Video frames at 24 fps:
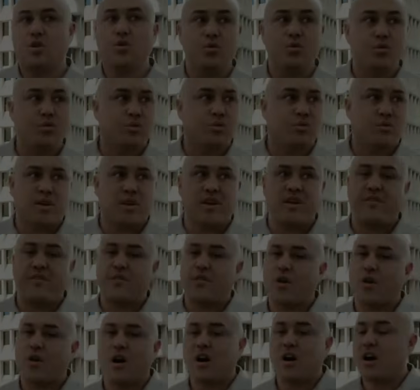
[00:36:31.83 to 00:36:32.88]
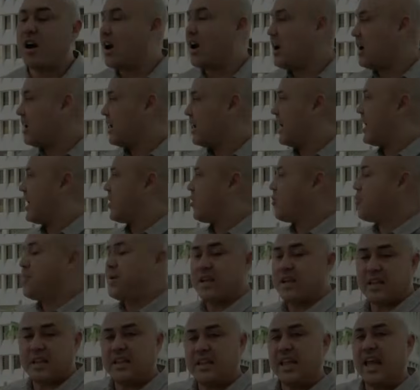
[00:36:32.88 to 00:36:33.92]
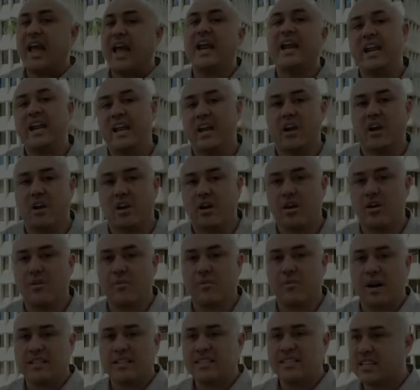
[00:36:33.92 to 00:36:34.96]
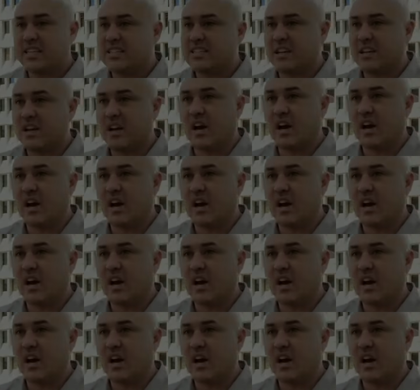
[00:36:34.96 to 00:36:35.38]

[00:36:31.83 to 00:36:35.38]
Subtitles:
And I love it. And when it's not you saying it and it's